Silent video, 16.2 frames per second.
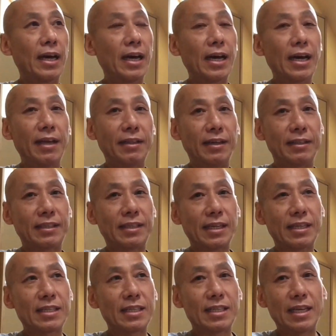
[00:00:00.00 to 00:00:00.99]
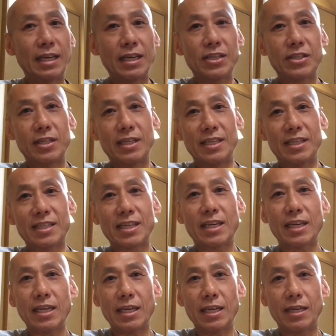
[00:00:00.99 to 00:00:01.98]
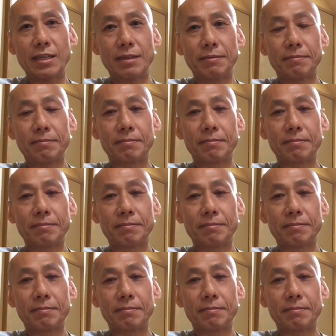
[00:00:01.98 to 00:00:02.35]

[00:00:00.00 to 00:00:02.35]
and the destination is here,